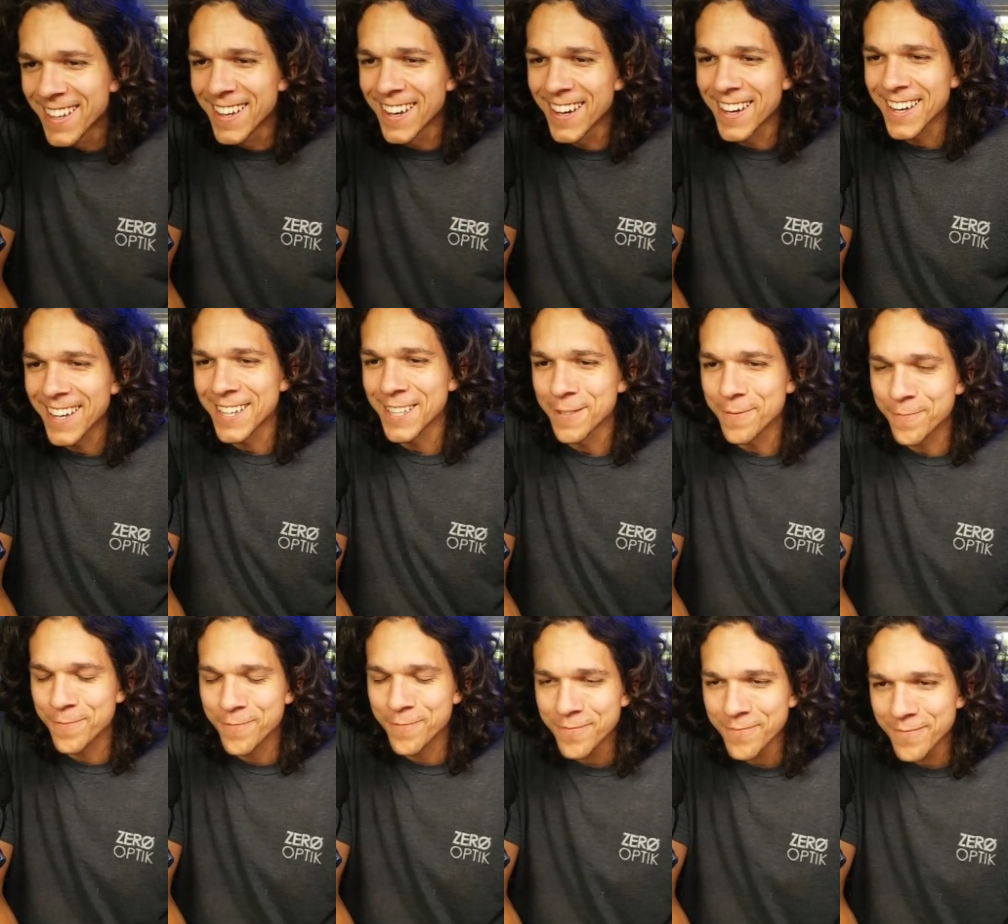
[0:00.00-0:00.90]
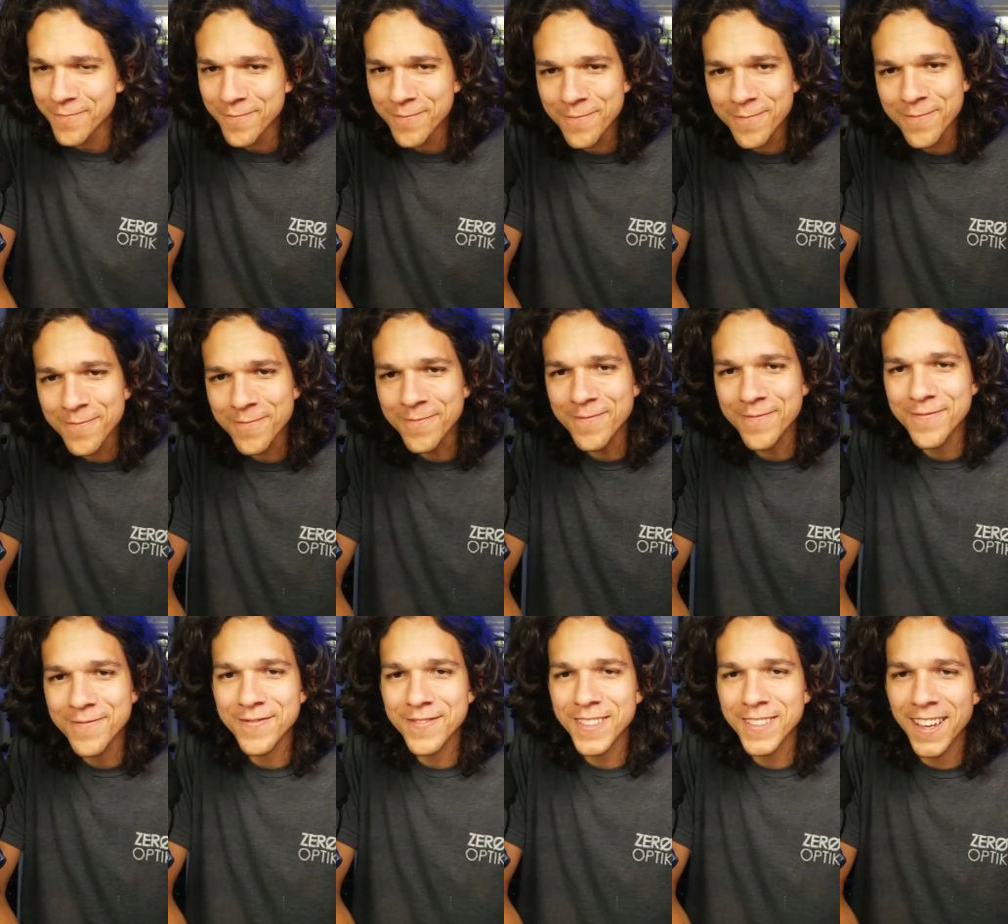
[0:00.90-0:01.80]
Um,
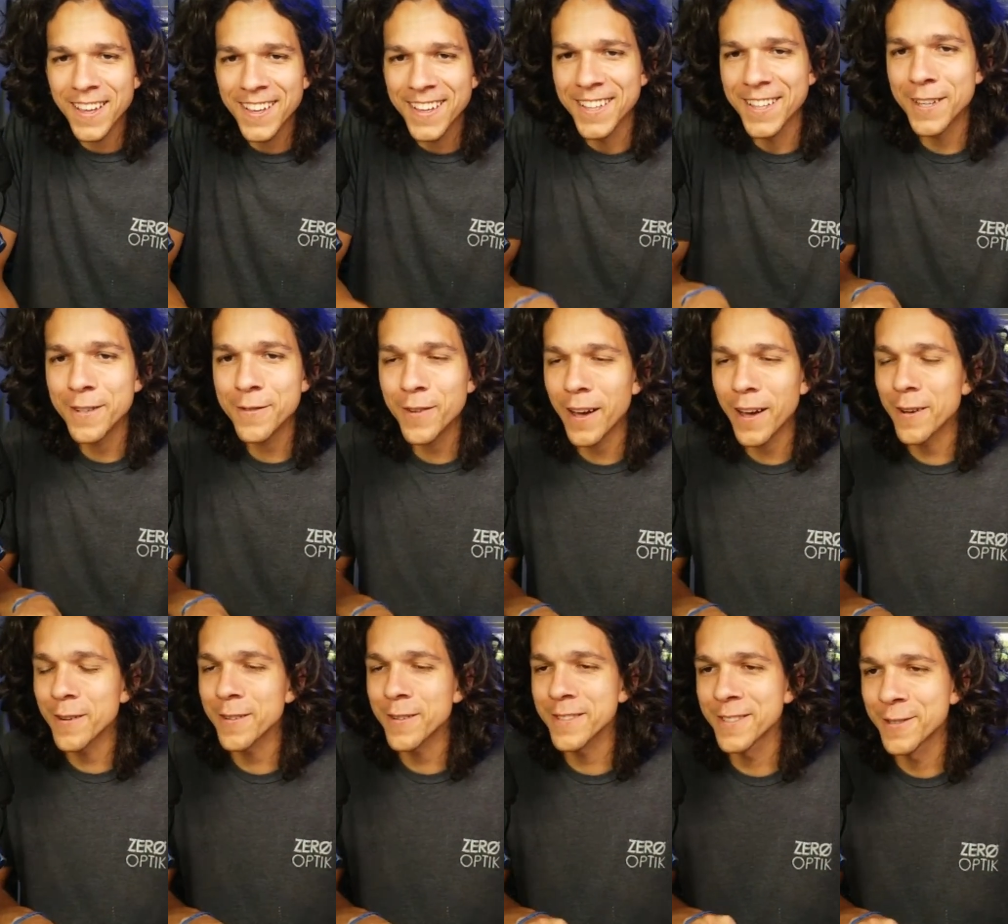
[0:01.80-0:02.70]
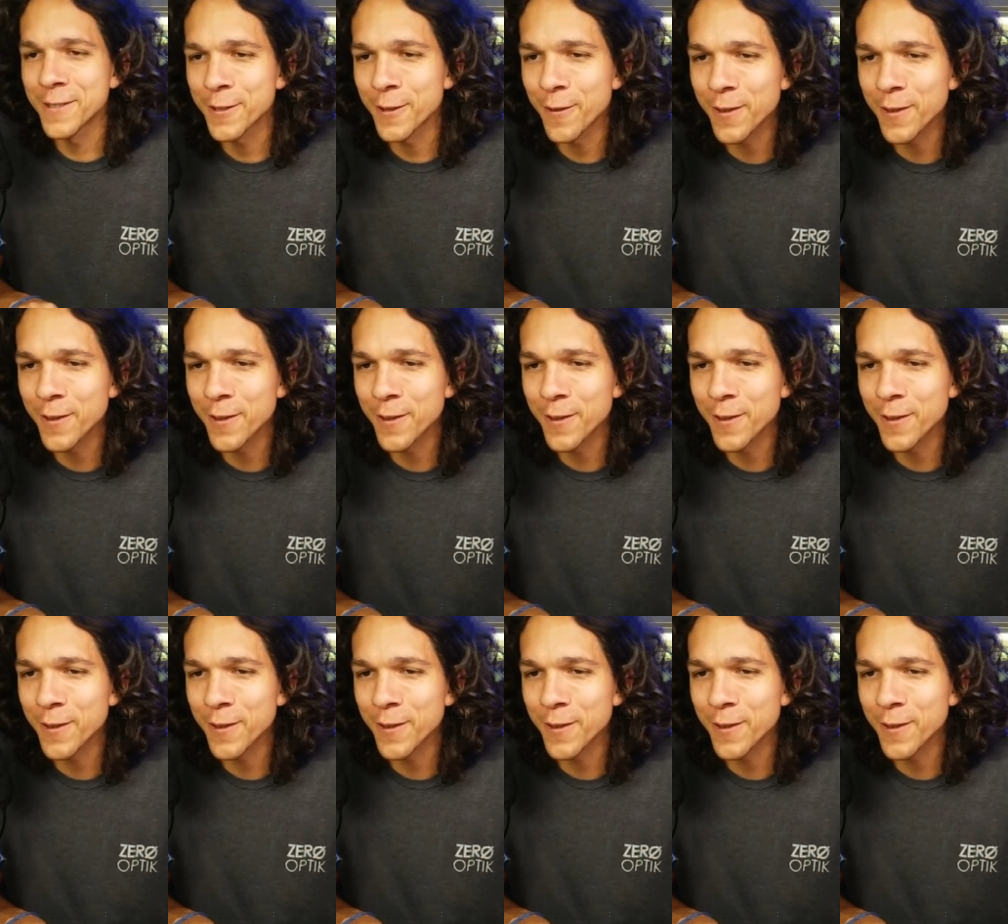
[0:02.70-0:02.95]
I love how there's